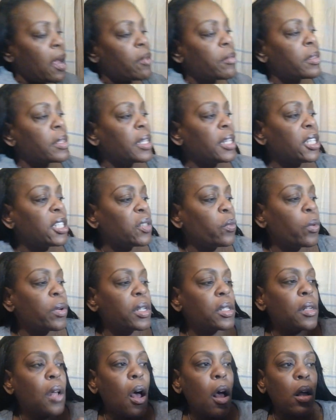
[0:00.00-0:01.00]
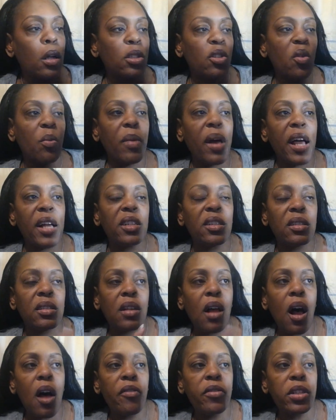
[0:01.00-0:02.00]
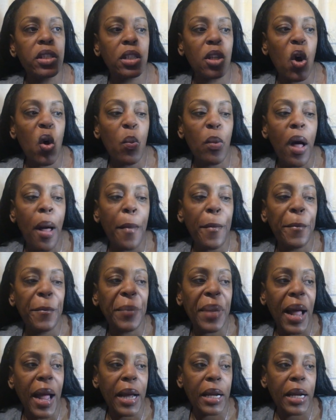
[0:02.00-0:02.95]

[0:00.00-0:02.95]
one is also by Soft Soap Body.